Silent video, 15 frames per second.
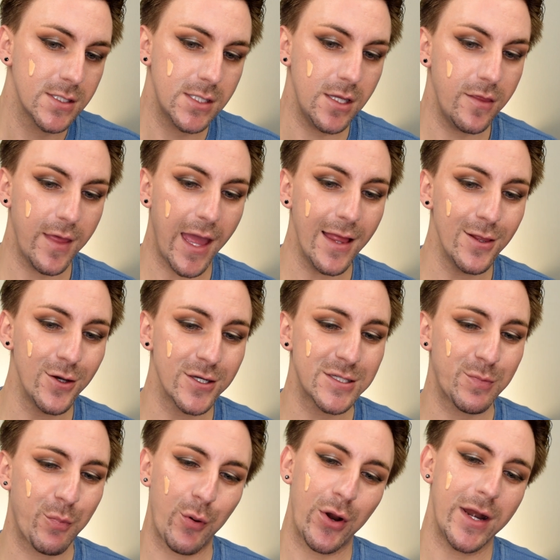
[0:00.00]
See, that
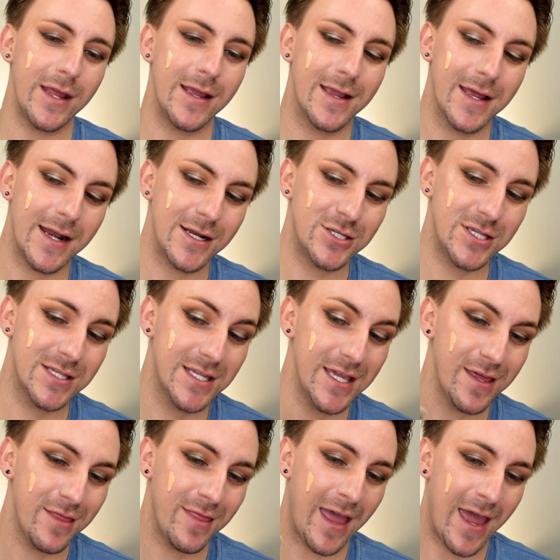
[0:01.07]
looks pretty. Can I just
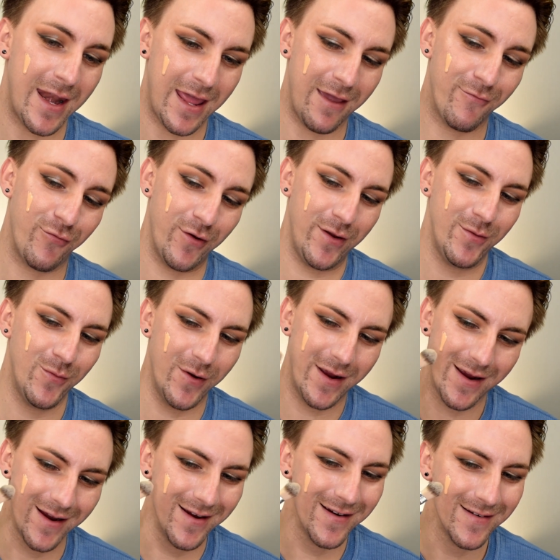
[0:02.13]
get that
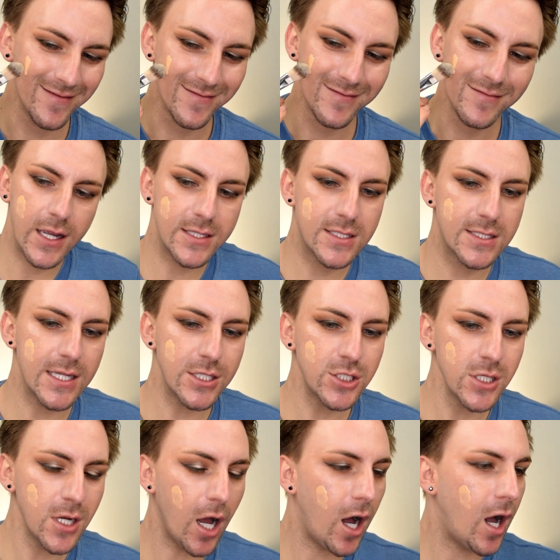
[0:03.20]
everywhere? It's such
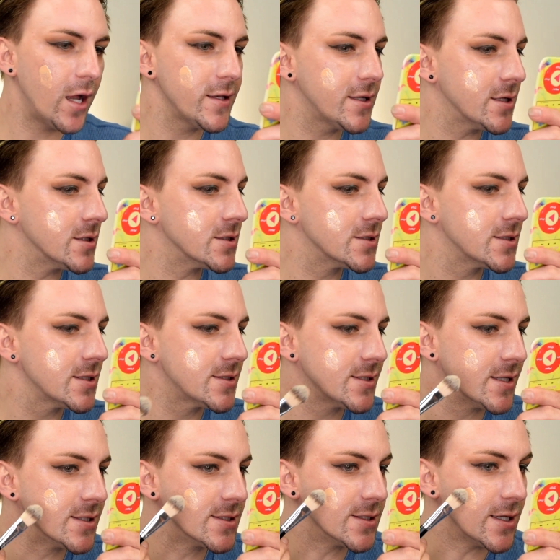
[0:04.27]
an odd
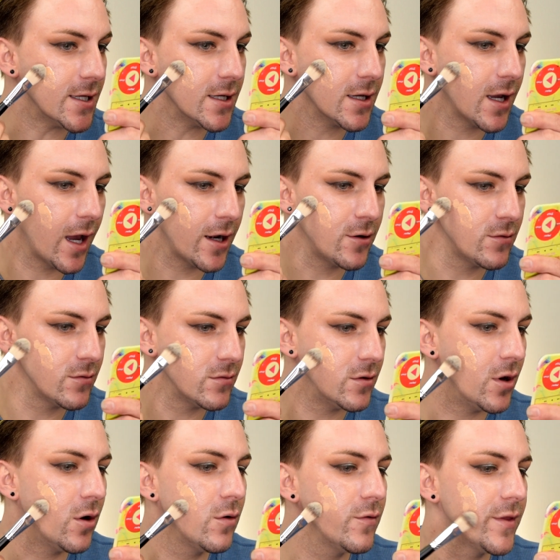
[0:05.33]
consistency. I don't
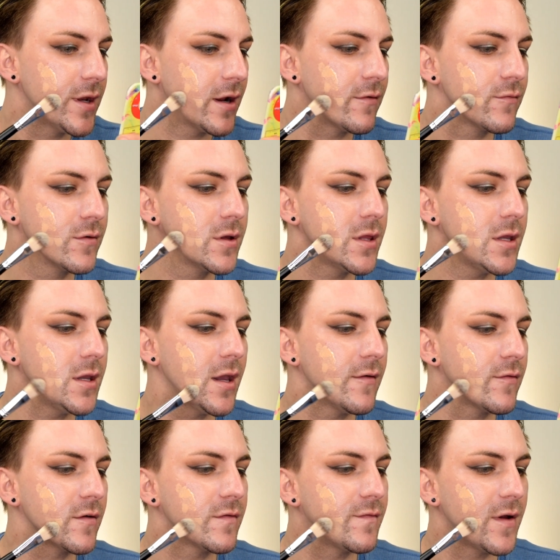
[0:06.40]
know that I've really
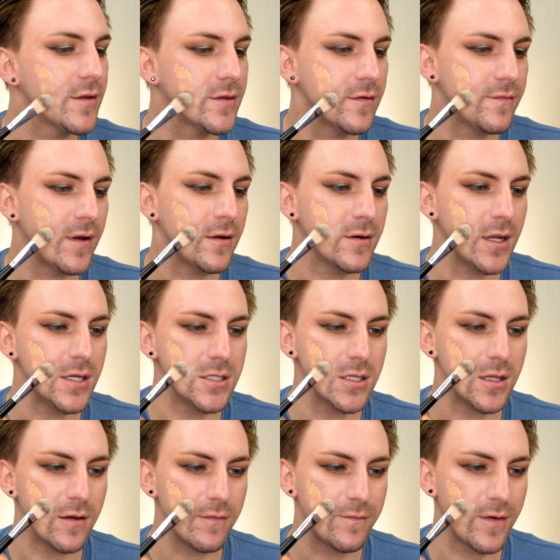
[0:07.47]
ever felt the
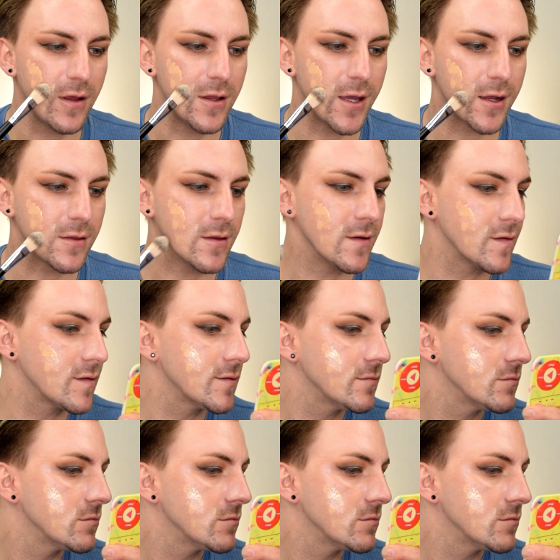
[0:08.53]
foundation that felt like this.